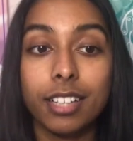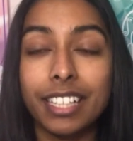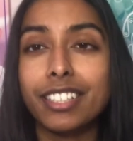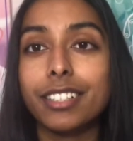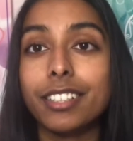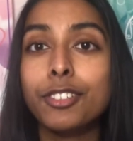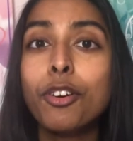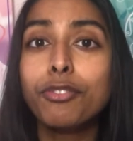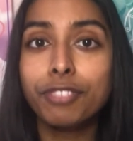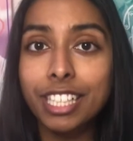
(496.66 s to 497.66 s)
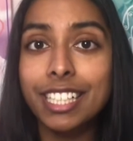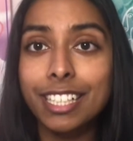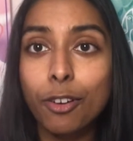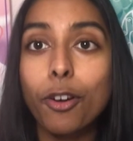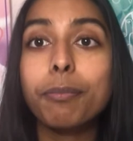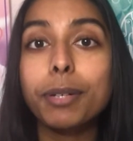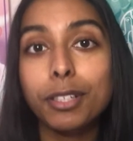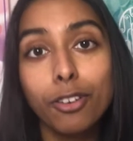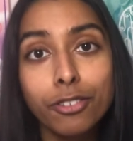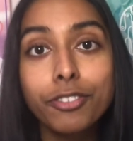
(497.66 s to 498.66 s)
Like, not really long, but
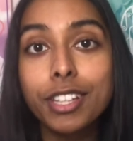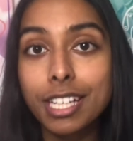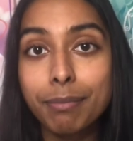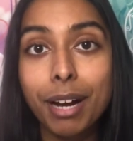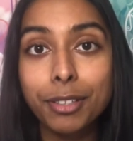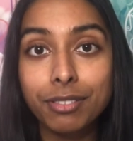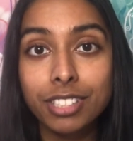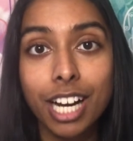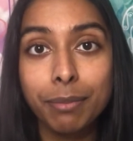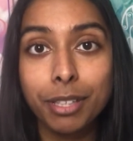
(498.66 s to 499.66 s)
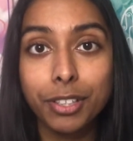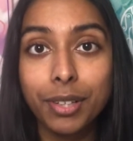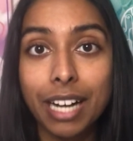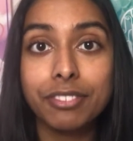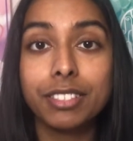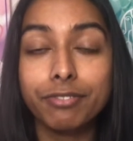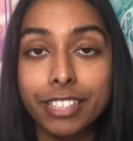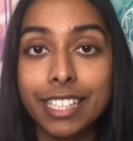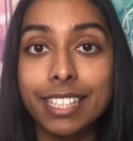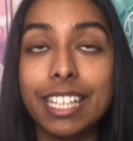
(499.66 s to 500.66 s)
long for the amount of time that you have to
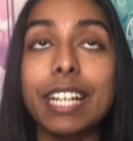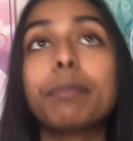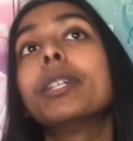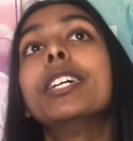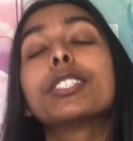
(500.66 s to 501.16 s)
read them.